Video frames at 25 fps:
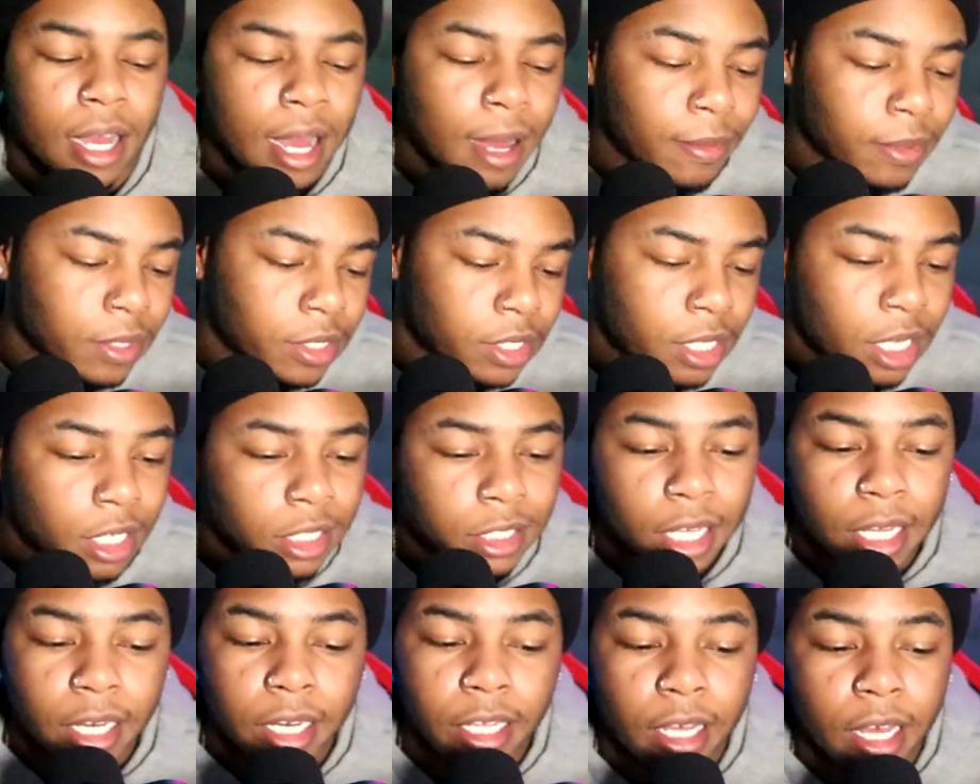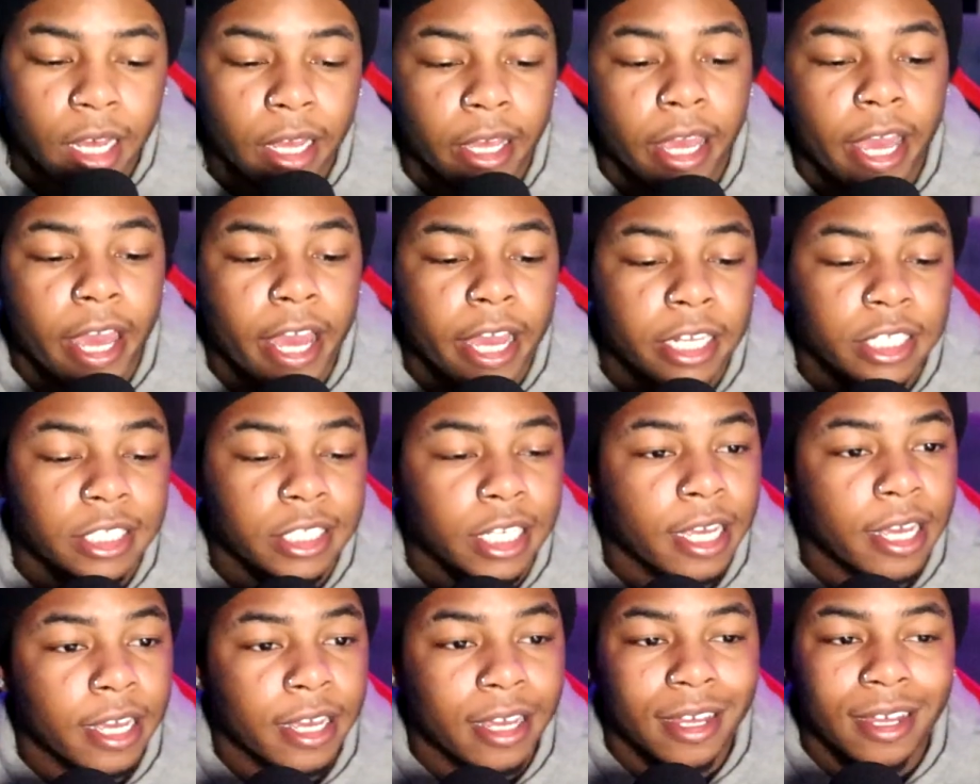I was touched at a young age.
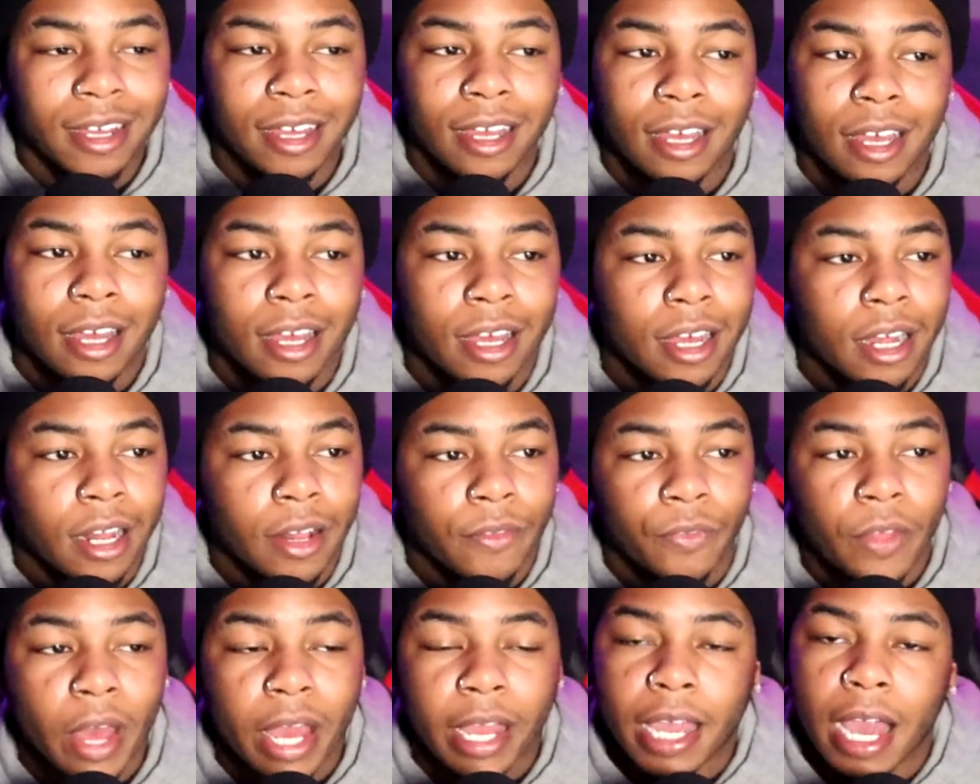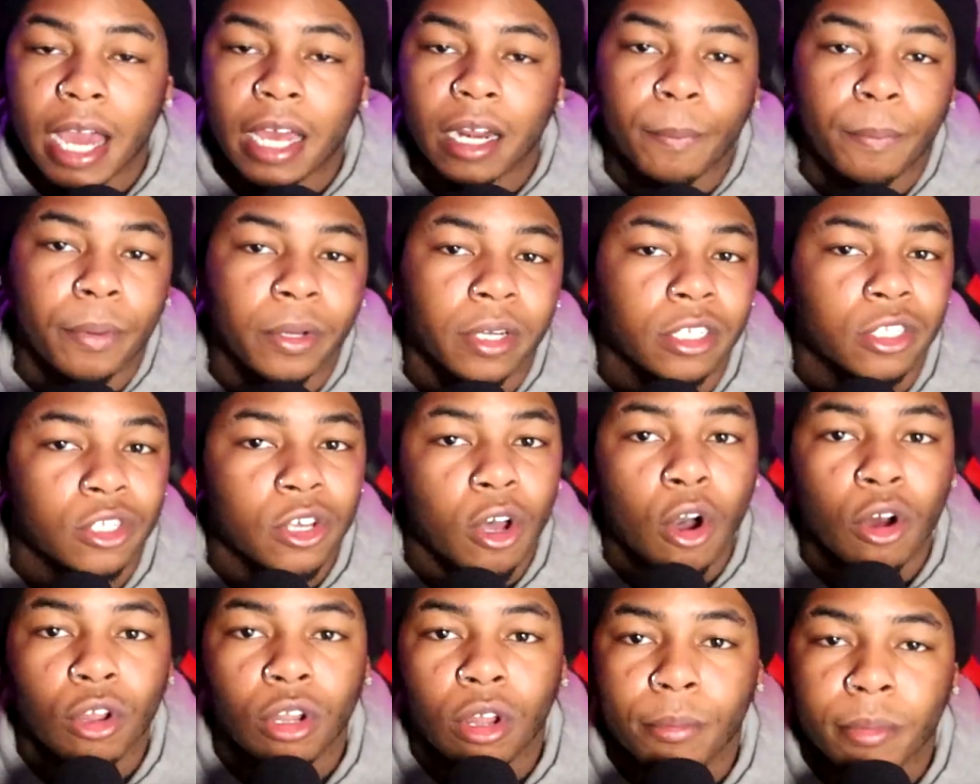And that kind of put a
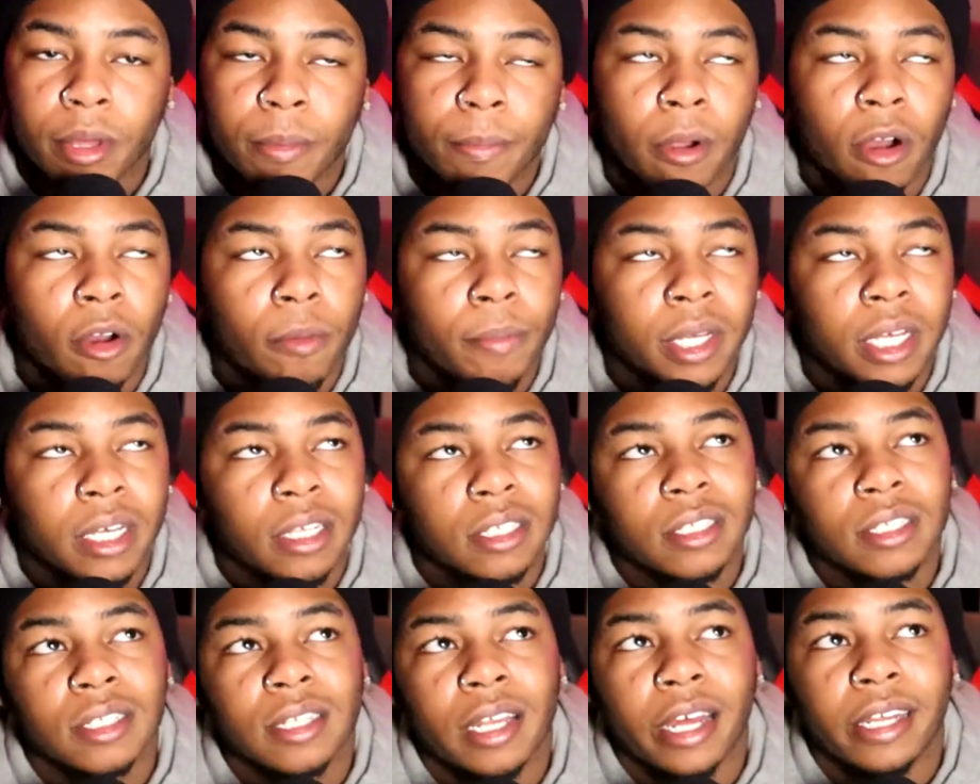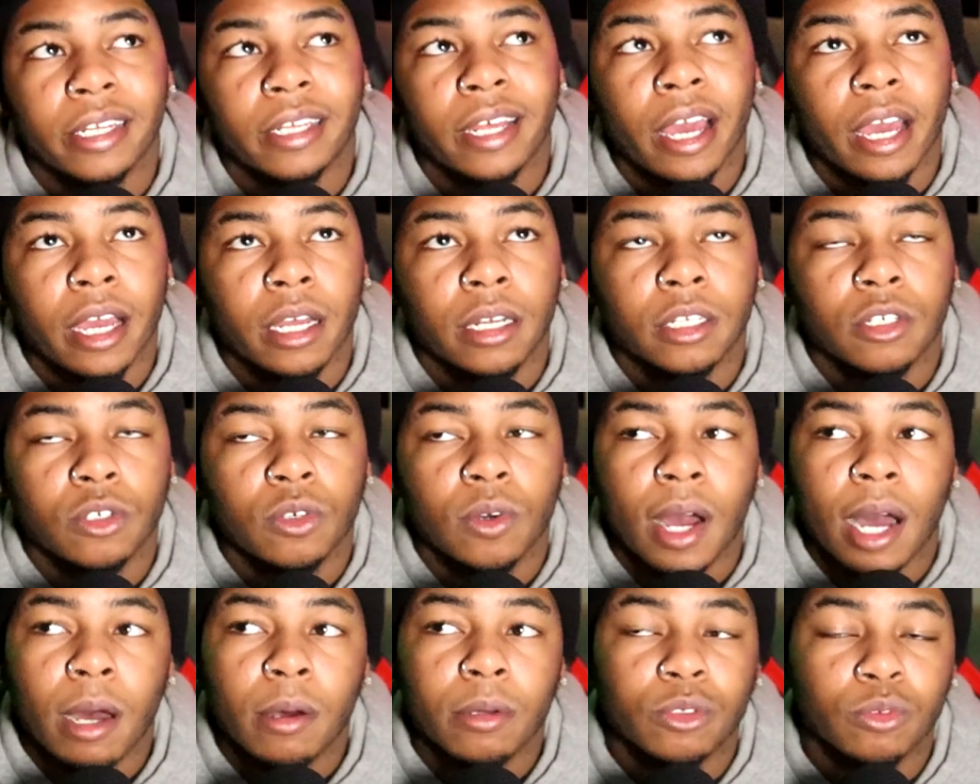toll on me, bro, because it's like, dang,
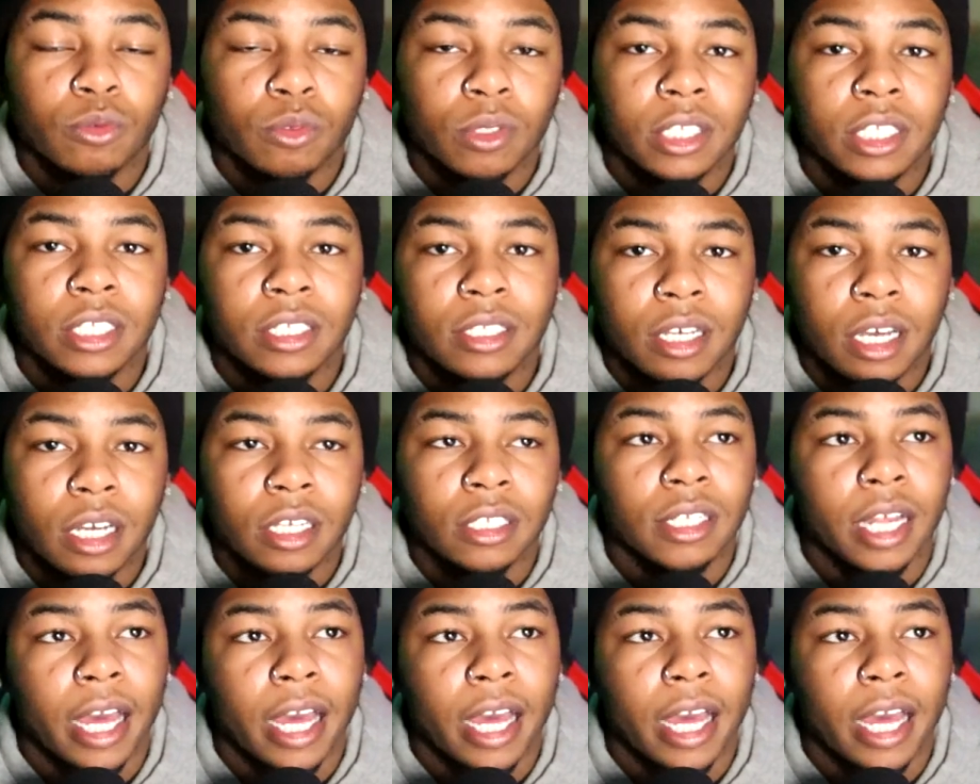dude, I was really touched.